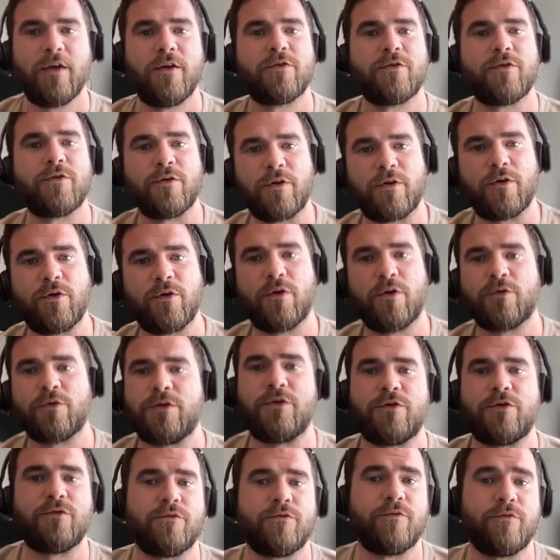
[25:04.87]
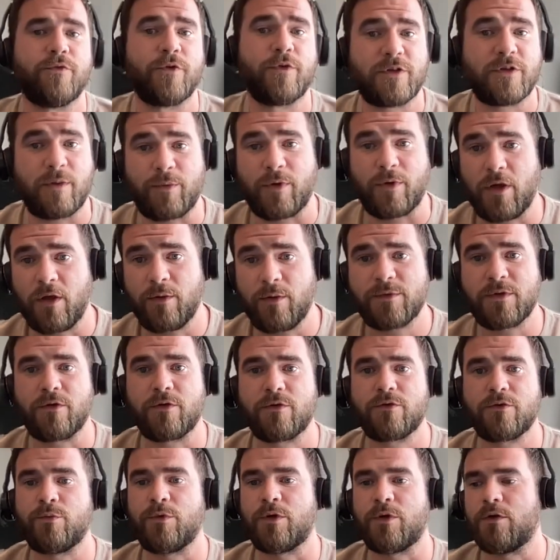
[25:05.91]
So it can go into, for example, help
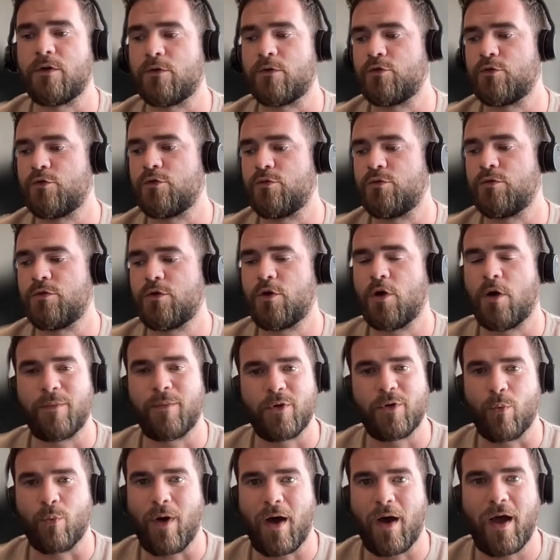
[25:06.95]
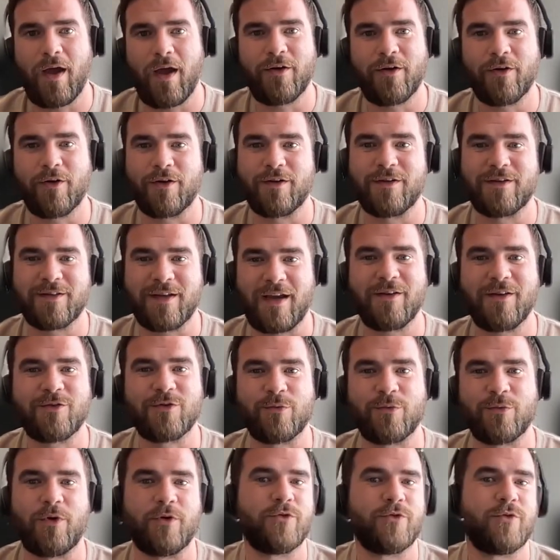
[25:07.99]
centers. We can also do it company-wide on site.
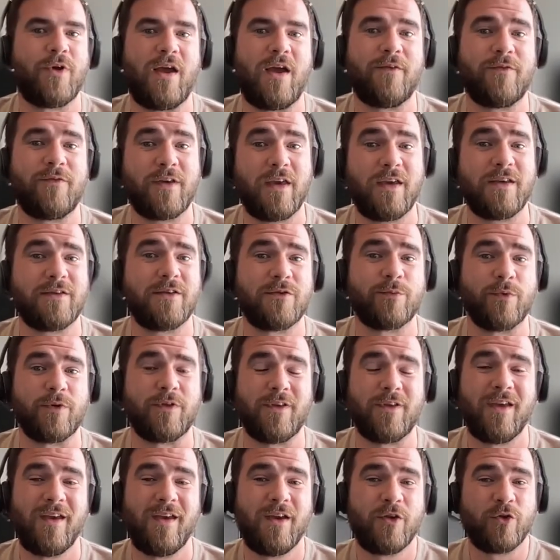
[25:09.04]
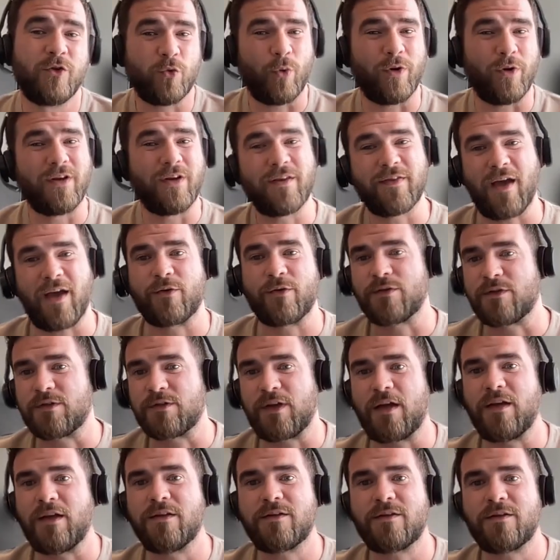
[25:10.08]
So we also have cases with 20,000
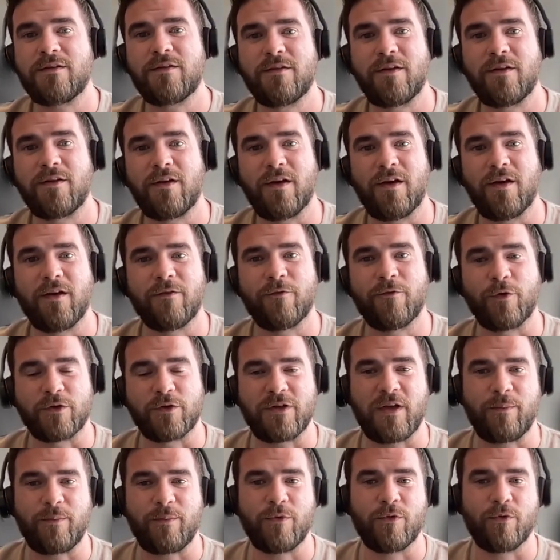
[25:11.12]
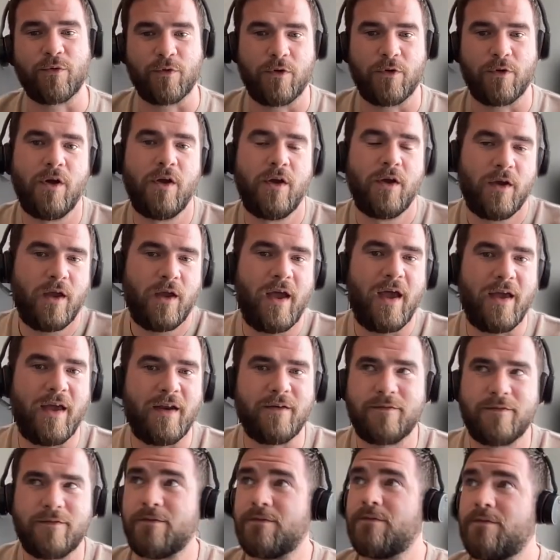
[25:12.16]
sites, uh, for example, or
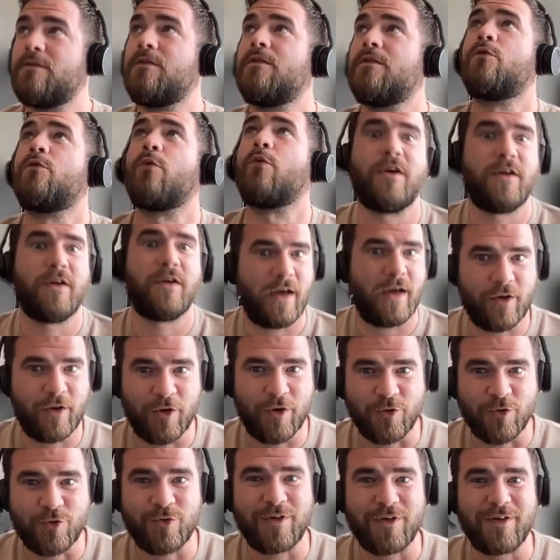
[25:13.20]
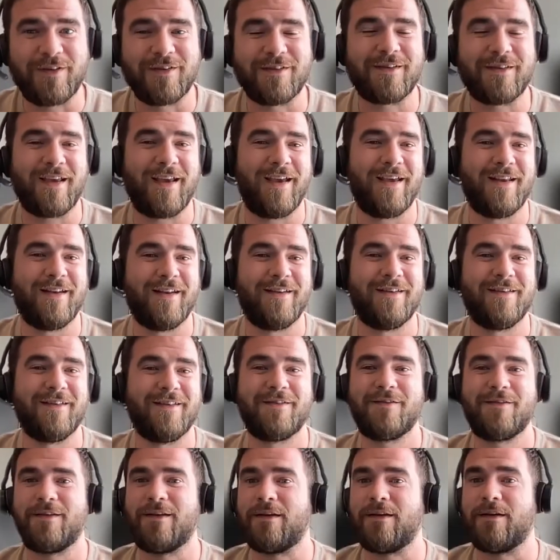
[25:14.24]
and 29 countries and
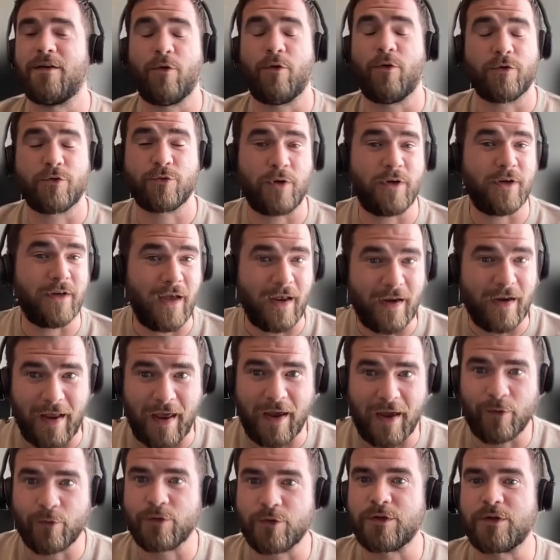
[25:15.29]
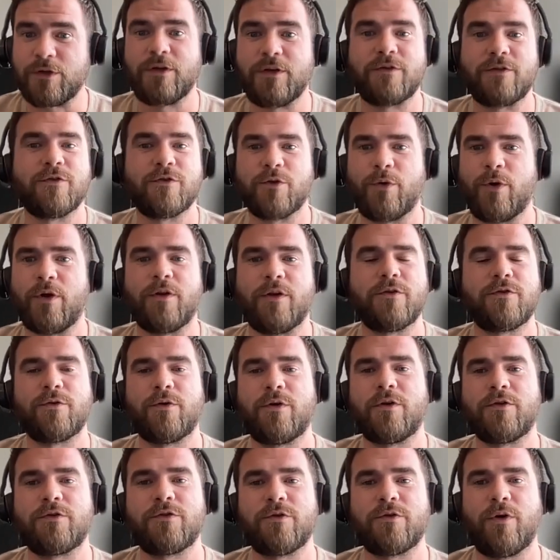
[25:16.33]
in or 29 languages and so on and so
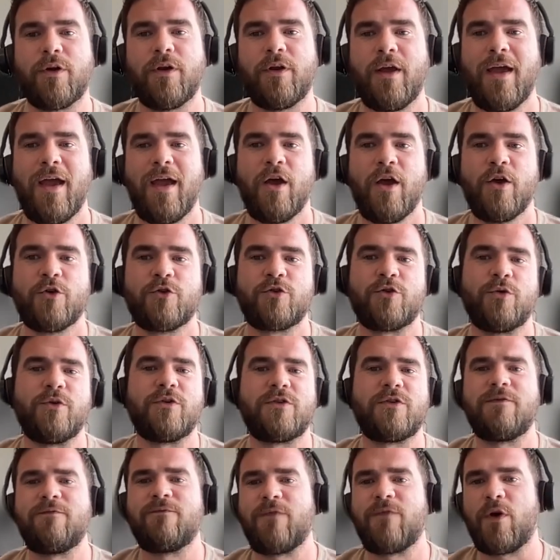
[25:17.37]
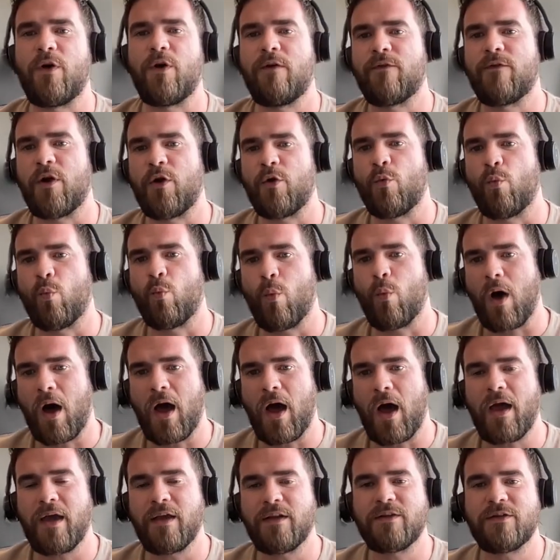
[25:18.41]
on and so on. So it's a very very
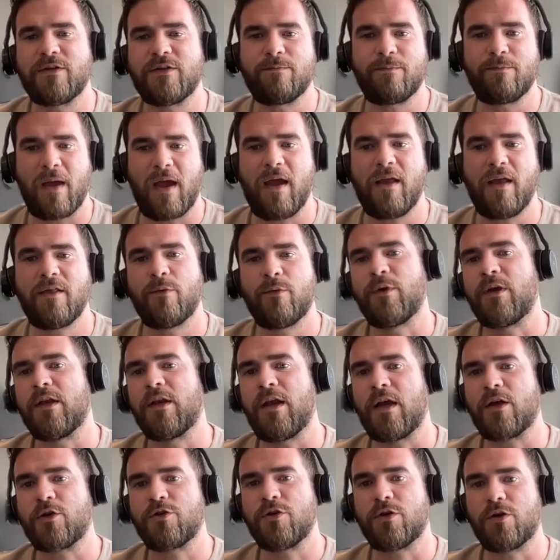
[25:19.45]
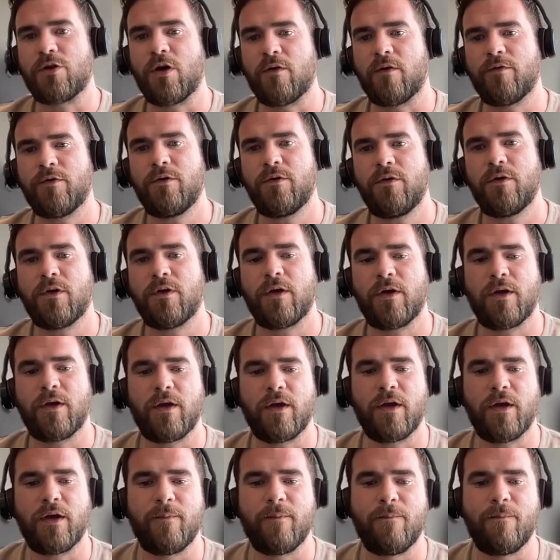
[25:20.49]
wide span that we can actually cover.
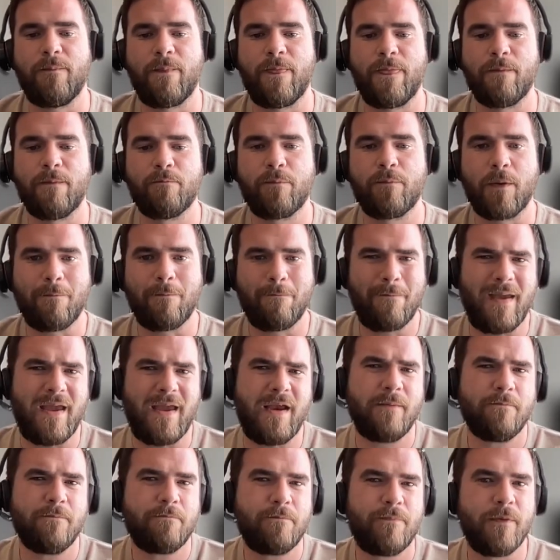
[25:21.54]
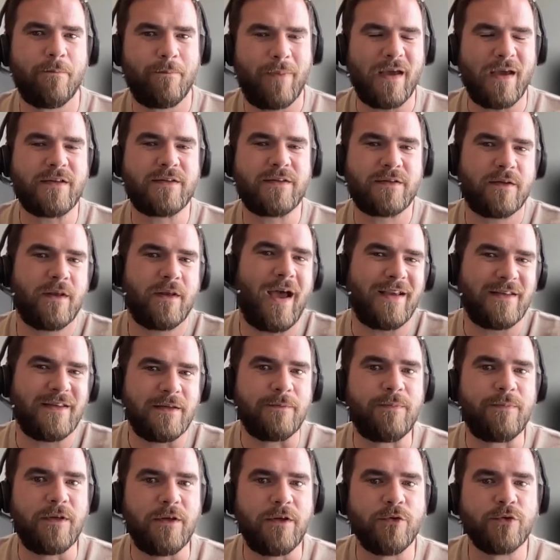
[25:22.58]
Um, but main the best
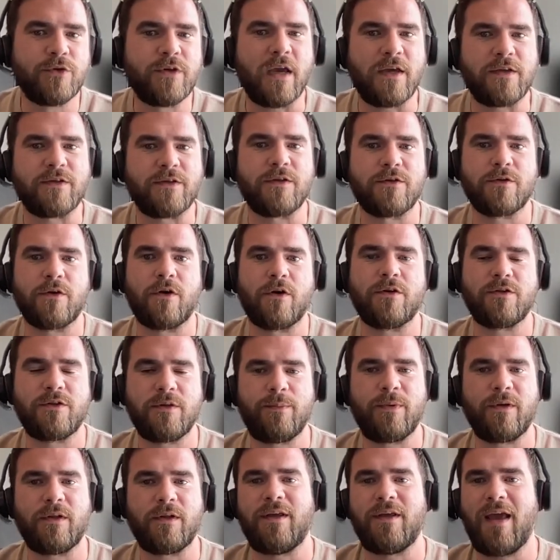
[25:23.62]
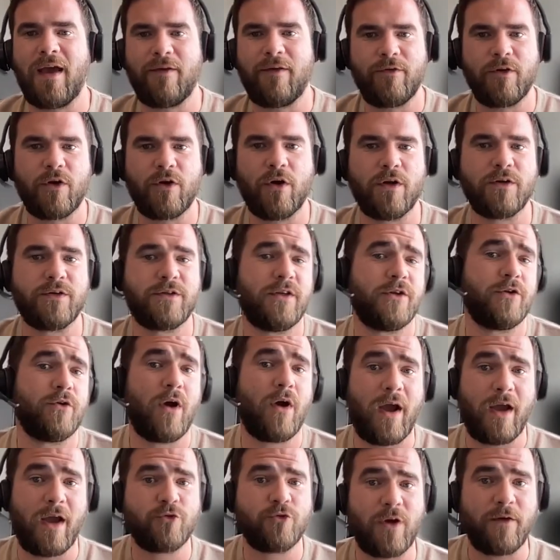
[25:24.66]
ICP use cases are typically heavy content
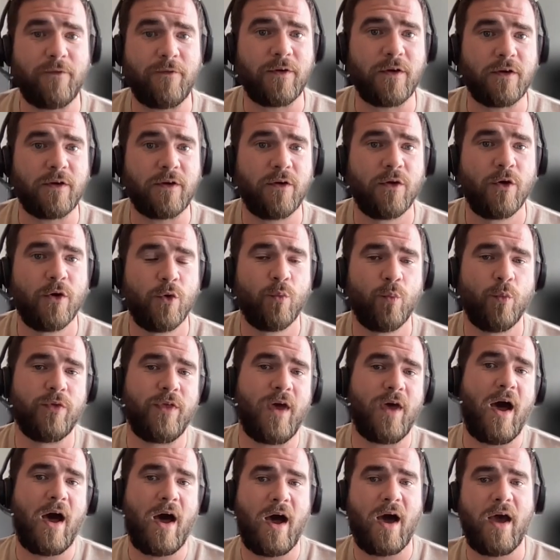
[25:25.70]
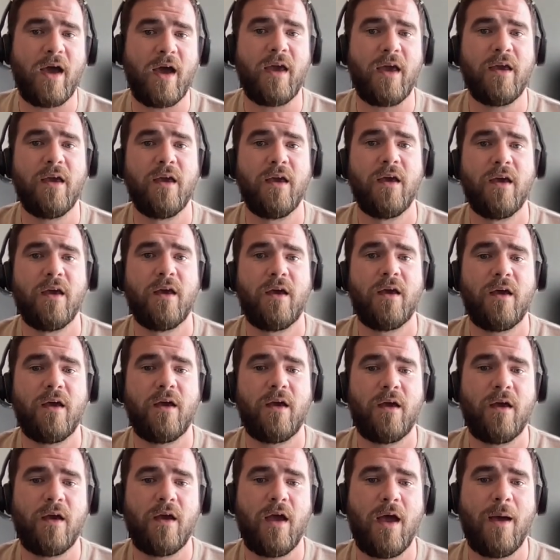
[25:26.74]
or high traffic with a high
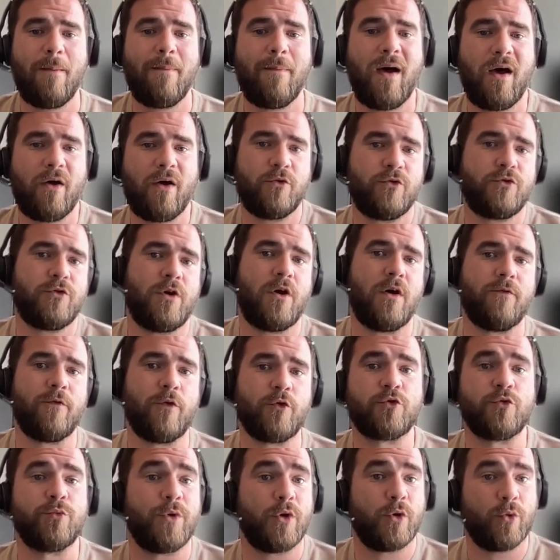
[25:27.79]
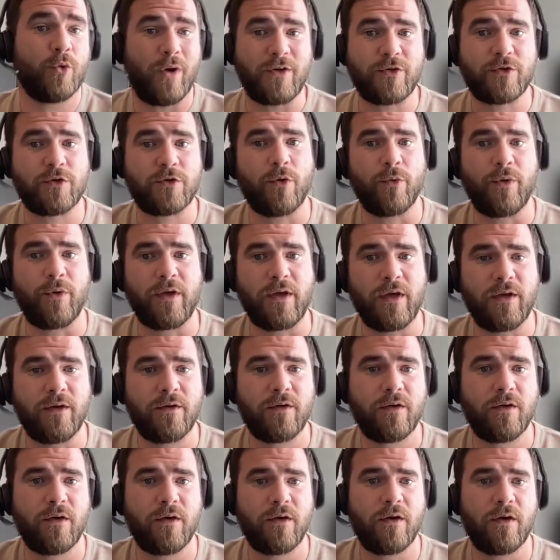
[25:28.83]
uh, amount of also requests going in
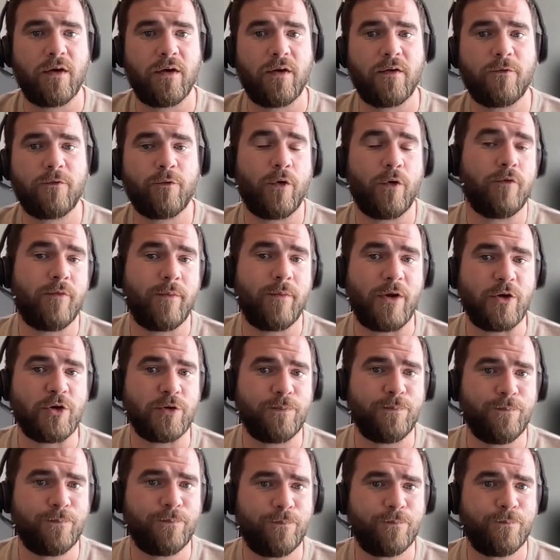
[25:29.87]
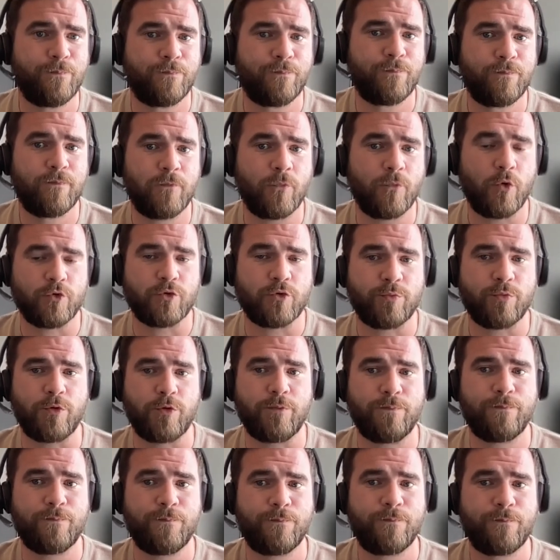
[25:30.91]
uh, for information or support.